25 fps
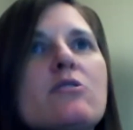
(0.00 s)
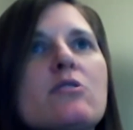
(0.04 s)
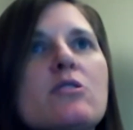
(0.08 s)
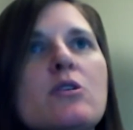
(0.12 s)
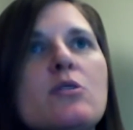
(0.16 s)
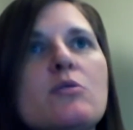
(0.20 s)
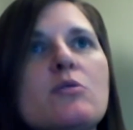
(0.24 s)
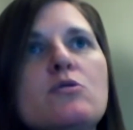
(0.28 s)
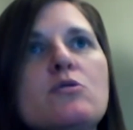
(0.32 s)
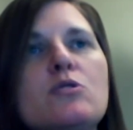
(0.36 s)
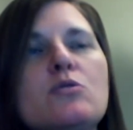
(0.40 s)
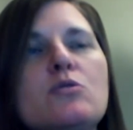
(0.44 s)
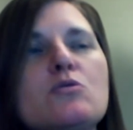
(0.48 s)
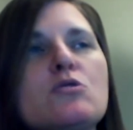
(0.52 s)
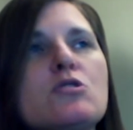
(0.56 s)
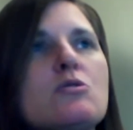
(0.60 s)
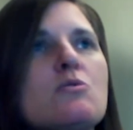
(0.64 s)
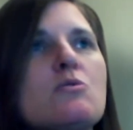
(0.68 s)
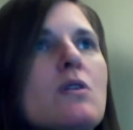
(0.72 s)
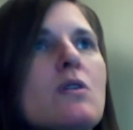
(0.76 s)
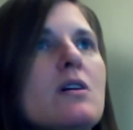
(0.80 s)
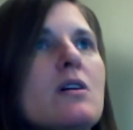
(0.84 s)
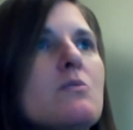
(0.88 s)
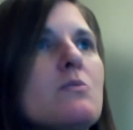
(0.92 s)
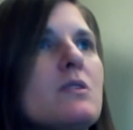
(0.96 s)
either go noon to
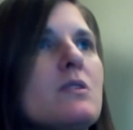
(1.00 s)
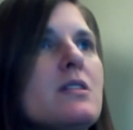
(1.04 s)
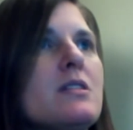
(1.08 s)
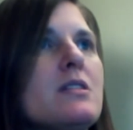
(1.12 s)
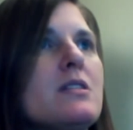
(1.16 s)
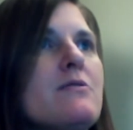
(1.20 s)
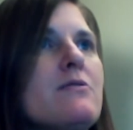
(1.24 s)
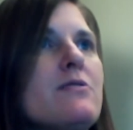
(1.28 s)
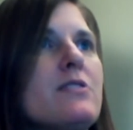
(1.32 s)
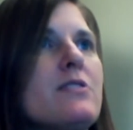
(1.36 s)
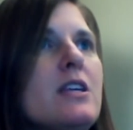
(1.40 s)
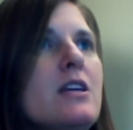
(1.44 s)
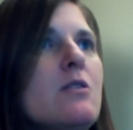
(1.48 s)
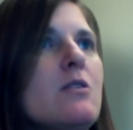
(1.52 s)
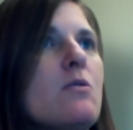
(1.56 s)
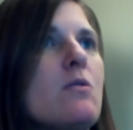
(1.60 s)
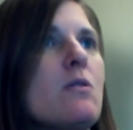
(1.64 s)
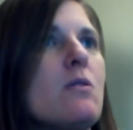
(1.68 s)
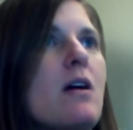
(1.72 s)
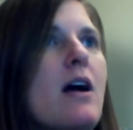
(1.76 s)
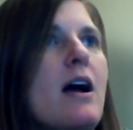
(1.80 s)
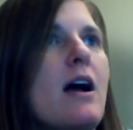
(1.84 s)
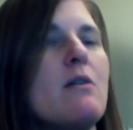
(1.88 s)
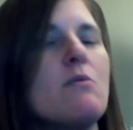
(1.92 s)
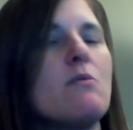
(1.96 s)
1 with Tiffany,
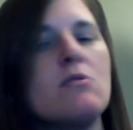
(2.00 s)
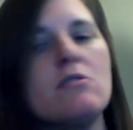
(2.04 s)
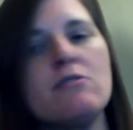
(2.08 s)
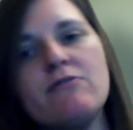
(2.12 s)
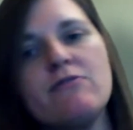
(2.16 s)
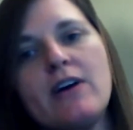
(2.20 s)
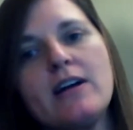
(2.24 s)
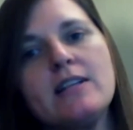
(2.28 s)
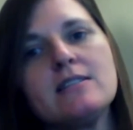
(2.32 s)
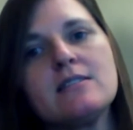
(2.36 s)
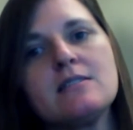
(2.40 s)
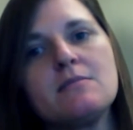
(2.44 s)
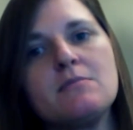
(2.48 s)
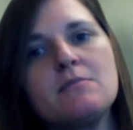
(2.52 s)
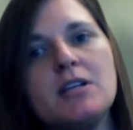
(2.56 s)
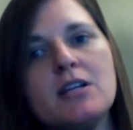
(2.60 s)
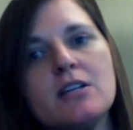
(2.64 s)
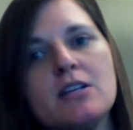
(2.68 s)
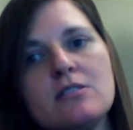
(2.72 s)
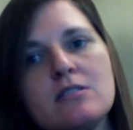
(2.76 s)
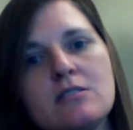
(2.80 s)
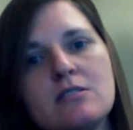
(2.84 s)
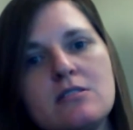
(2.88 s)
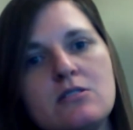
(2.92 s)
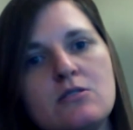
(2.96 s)
or I will find somebody
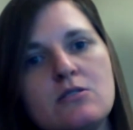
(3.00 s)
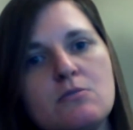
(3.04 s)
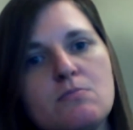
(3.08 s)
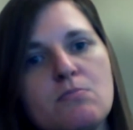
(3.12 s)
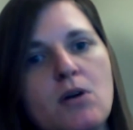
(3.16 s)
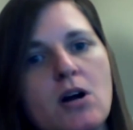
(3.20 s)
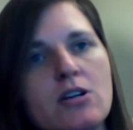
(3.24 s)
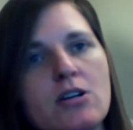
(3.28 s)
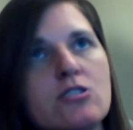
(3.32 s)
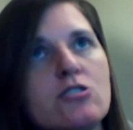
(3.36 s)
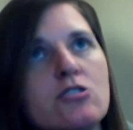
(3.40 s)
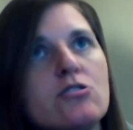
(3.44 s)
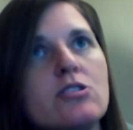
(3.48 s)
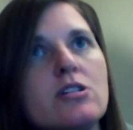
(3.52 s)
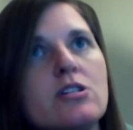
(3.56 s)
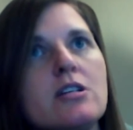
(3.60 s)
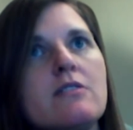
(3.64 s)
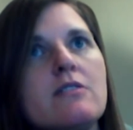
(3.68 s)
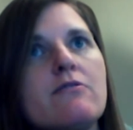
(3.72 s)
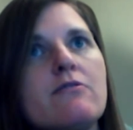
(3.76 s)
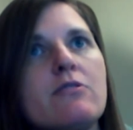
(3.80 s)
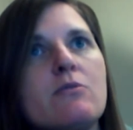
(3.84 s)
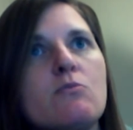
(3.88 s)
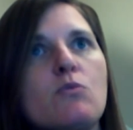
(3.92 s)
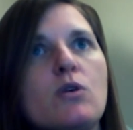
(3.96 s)
else to proctor
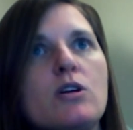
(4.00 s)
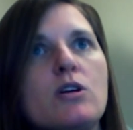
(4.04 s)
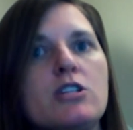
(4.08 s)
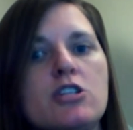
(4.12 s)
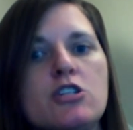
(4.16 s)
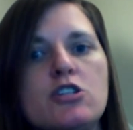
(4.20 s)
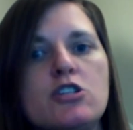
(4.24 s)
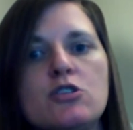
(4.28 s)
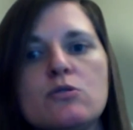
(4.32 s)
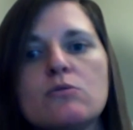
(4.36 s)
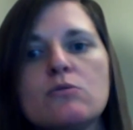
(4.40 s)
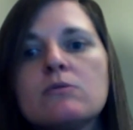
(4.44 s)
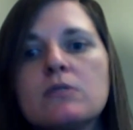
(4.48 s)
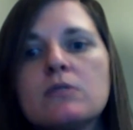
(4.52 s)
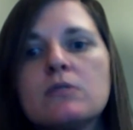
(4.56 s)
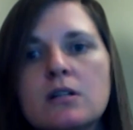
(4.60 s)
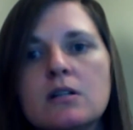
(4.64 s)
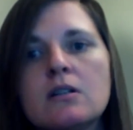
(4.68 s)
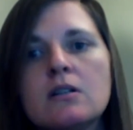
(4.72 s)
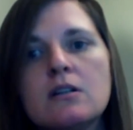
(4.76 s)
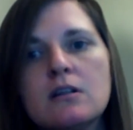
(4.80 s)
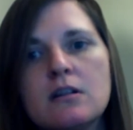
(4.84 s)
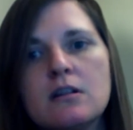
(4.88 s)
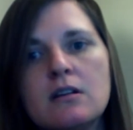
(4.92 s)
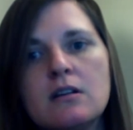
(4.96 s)
it from 1 to 2.
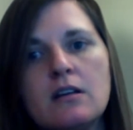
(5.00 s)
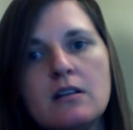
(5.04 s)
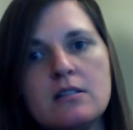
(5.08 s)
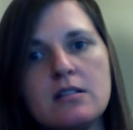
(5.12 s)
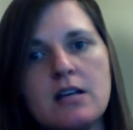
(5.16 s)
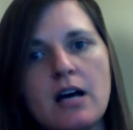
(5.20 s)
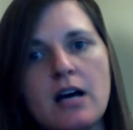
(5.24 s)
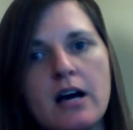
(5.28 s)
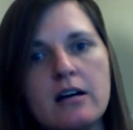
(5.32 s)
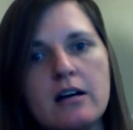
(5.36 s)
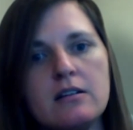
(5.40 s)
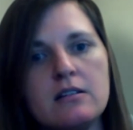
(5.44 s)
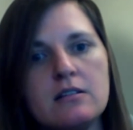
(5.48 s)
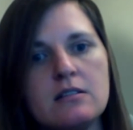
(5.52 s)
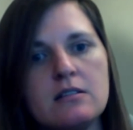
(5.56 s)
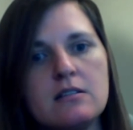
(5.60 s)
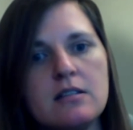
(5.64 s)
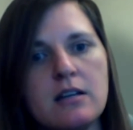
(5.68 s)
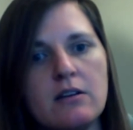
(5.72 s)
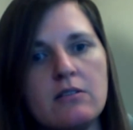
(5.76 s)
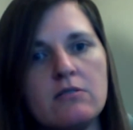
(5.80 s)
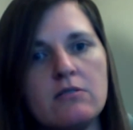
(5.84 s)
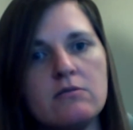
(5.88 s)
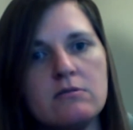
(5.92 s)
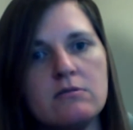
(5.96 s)
Does that
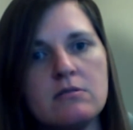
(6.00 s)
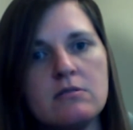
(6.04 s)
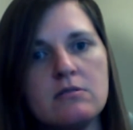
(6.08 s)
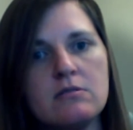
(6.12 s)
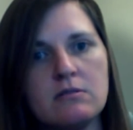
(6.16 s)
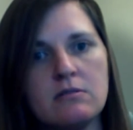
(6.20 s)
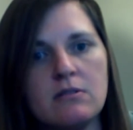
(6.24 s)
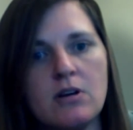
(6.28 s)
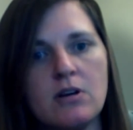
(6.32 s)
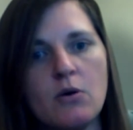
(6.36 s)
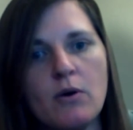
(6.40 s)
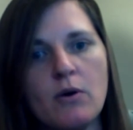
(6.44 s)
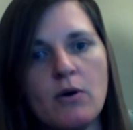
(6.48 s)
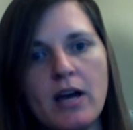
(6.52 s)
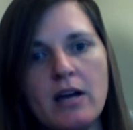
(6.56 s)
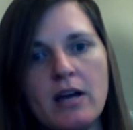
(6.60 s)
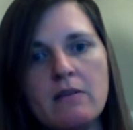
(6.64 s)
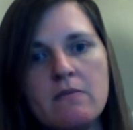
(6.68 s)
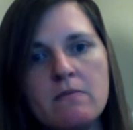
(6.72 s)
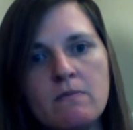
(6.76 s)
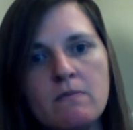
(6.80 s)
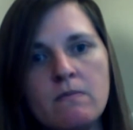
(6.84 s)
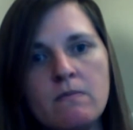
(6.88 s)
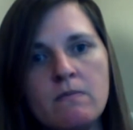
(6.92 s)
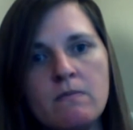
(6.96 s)
sound okay?